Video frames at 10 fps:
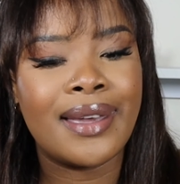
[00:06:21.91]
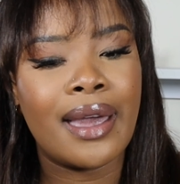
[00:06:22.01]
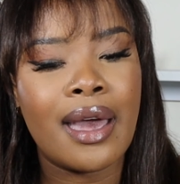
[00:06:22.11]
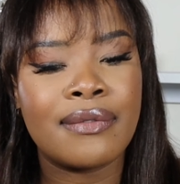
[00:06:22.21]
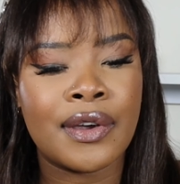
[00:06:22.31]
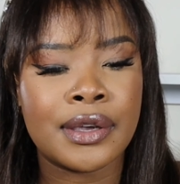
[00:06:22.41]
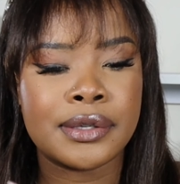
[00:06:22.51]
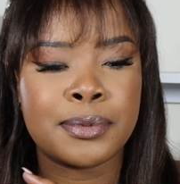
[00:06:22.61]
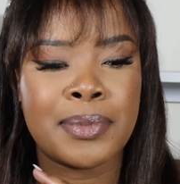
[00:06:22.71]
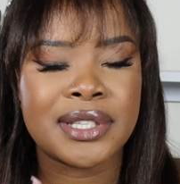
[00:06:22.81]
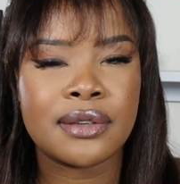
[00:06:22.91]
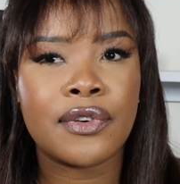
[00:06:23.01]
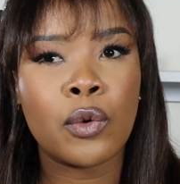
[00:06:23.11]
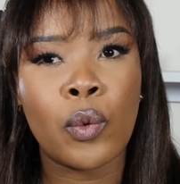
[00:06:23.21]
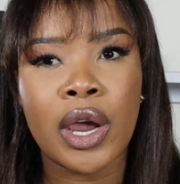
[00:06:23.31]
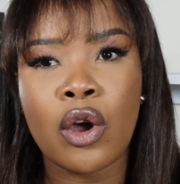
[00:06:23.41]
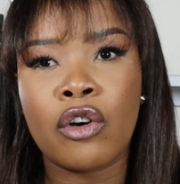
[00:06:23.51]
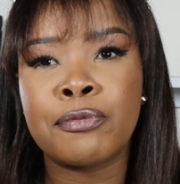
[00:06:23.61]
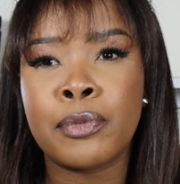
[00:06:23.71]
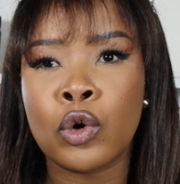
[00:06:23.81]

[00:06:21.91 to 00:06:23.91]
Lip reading: They have a specific way of